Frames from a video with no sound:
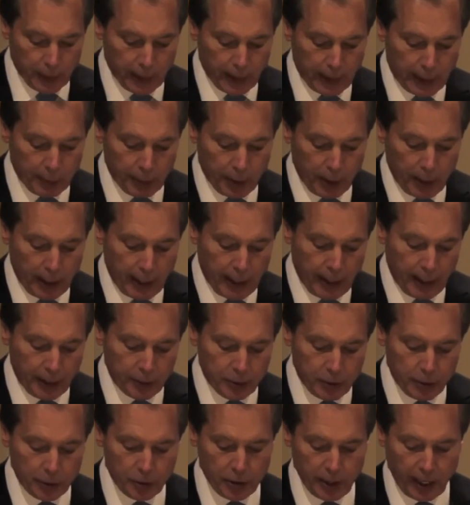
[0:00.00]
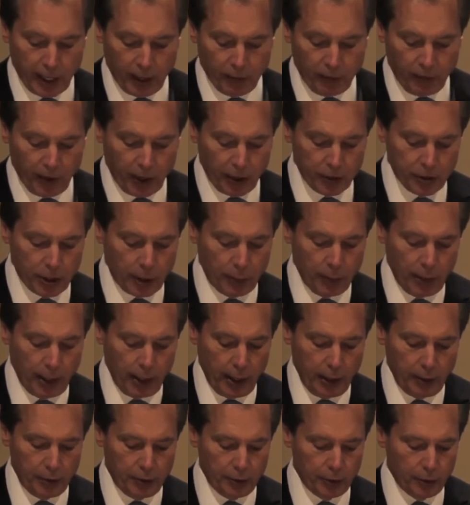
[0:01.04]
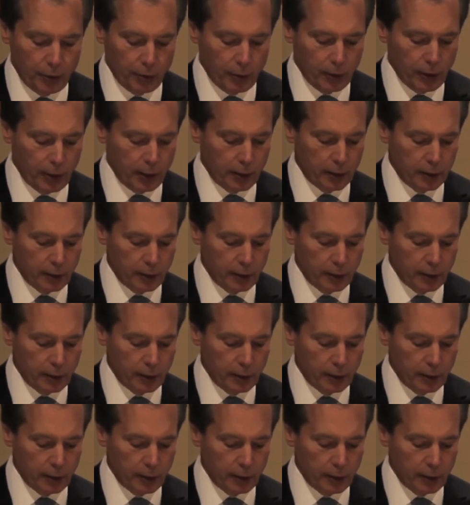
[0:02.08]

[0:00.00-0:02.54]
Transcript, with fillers: I'm going to ask the State Affairs Committee to look,